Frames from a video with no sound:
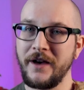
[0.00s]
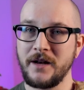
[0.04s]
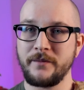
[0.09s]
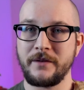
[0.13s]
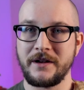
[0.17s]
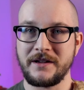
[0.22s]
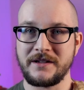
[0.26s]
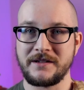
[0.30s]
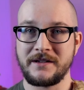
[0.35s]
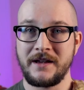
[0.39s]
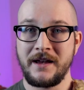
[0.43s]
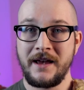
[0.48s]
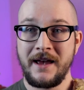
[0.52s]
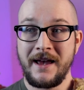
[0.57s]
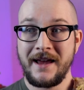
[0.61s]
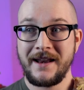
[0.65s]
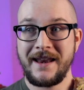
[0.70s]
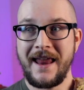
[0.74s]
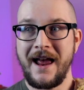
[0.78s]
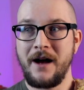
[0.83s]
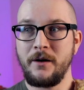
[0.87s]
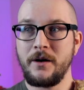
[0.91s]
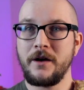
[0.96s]
venomous.
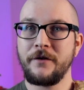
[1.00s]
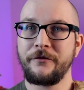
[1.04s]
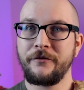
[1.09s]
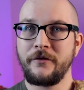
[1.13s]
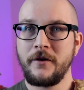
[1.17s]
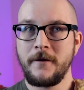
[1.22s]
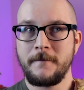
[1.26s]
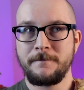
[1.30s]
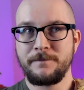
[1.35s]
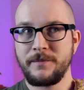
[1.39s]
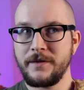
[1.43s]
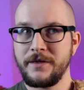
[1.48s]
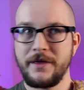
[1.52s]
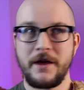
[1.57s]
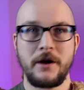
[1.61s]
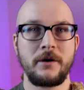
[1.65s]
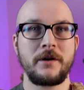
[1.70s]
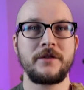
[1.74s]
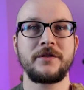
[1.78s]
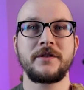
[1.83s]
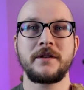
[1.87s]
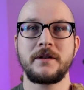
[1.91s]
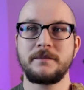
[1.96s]
Now, if
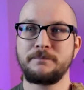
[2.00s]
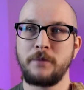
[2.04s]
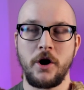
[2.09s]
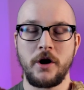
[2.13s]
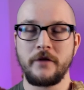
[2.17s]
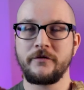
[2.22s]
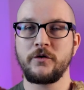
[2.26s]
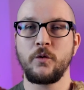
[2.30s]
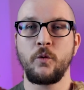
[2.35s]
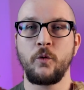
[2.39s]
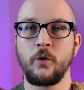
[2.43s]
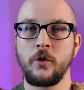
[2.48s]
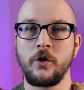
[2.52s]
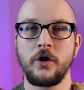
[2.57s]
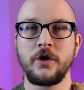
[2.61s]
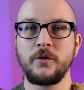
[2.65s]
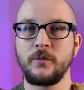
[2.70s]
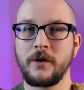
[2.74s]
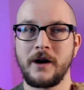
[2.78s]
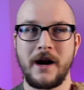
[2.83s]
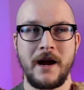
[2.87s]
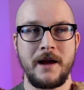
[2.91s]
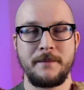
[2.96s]
they're in the part of the world
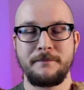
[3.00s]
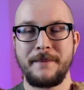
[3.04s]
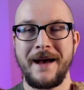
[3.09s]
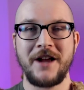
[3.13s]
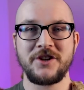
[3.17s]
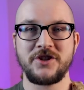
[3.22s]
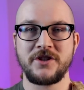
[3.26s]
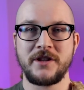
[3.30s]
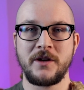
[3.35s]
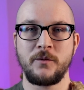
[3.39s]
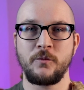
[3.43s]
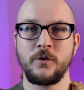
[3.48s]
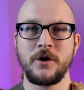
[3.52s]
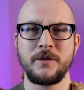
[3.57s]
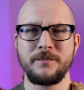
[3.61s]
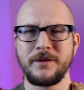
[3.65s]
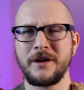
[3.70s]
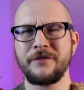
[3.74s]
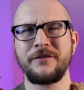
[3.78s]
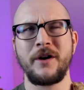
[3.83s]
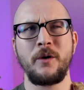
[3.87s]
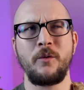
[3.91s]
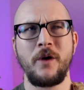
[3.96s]
where I imagine they would
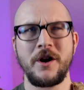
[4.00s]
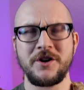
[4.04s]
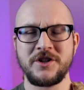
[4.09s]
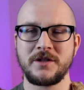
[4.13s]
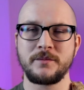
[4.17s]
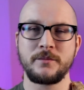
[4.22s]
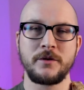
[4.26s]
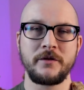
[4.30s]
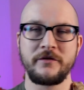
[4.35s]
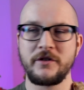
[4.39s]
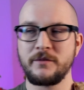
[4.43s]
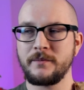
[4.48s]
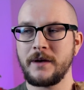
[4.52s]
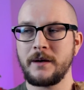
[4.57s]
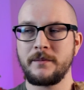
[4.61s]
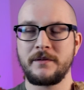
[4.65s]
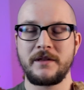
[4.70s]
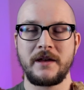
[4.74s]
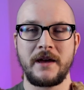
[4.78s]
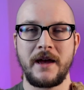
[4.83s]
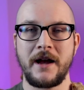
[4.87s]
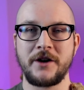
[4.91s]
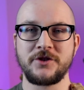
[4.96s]
be. If I watch the movie,
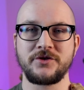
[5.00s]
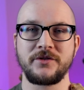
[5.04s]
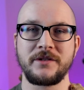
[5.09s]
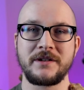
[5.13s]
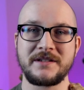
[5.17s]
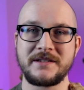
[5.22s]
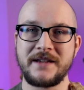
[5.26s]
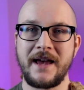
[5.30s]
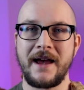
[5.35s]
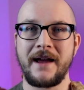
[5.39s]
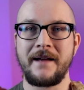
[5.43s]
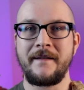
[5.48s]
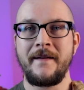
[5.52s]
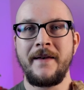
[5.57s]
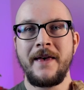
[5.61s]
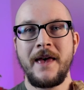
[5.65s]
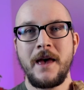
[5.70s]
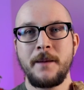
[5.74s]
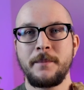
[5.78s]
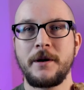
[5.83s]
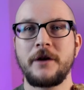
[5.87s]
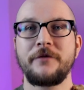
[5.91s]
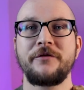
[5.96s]
maybe they actually say,
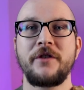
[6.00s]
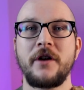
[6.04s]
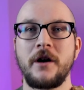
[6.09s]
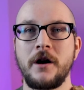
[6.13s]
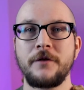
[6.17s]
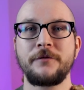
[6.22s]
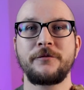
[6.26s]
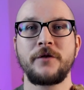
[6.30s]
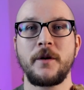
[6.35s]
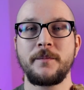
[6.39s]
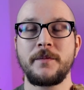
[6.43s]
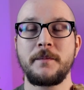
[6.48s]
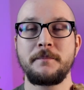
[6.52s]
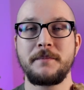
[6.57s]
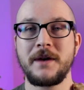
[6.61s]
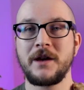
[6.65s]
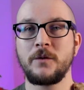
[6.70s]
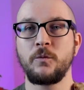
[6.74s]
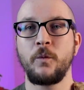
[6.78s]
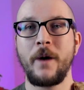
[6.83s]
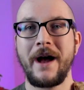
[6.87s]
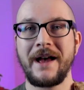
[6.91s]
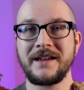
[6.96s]
but if they're from the
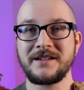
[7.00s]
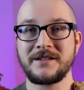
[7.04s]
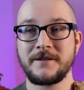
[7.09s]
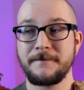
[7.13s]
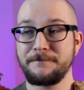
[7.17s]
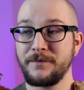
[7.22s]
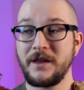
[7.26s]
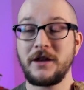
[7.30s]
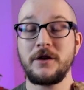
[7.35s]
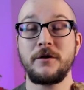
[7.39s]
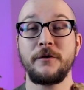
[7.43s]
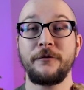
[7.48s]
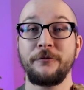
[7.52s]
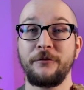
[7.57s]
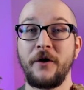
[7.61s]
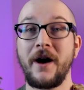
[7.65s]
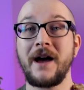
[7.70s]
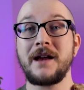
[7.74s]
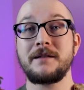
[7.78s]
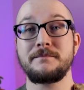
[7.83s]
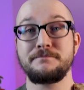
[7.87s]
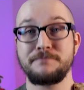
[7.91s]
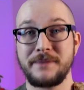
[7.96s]
Midwest, then you'd
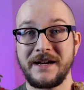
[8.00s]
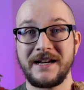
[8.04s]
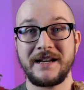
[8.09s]
find